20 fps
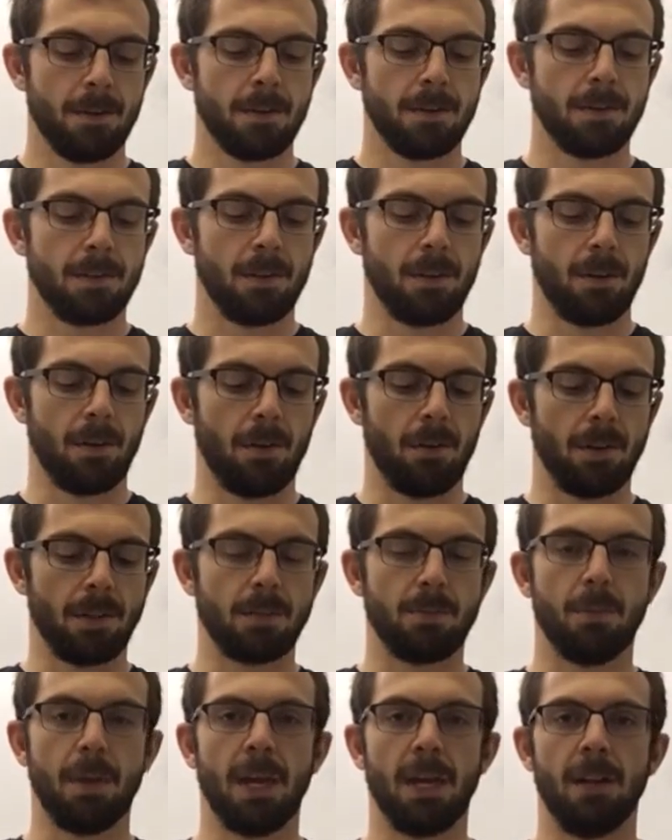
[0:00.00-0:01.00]
So
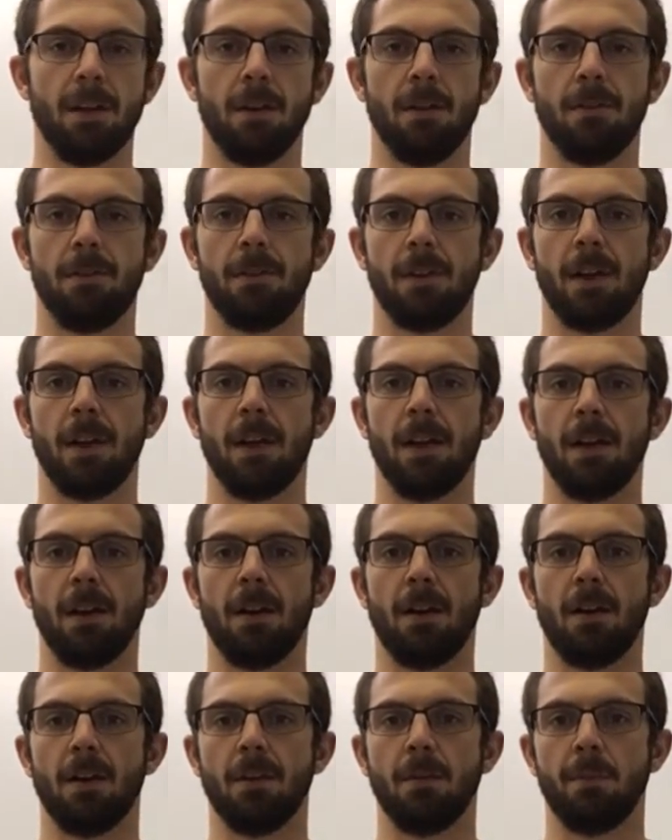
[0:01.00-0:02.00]
it's made of a
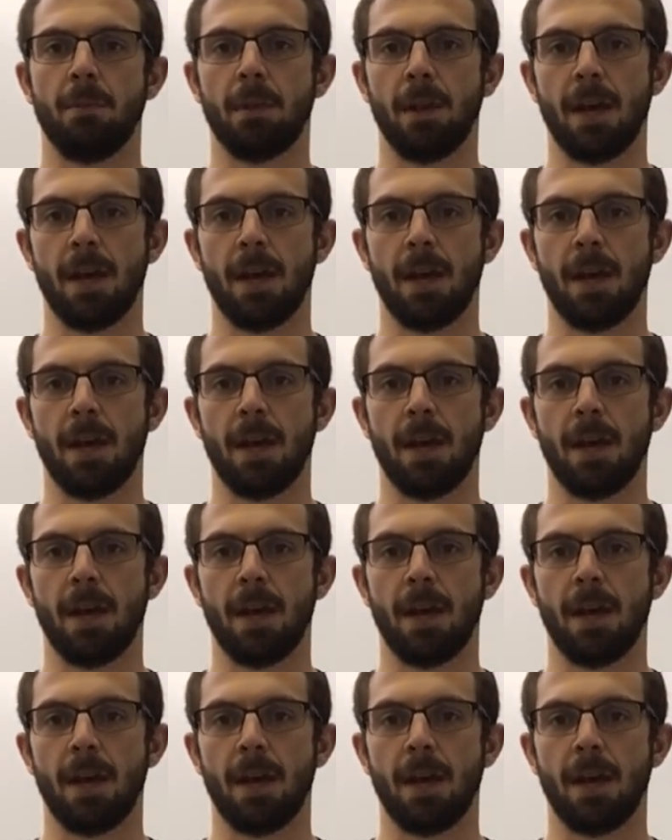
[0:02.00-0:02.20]
hardened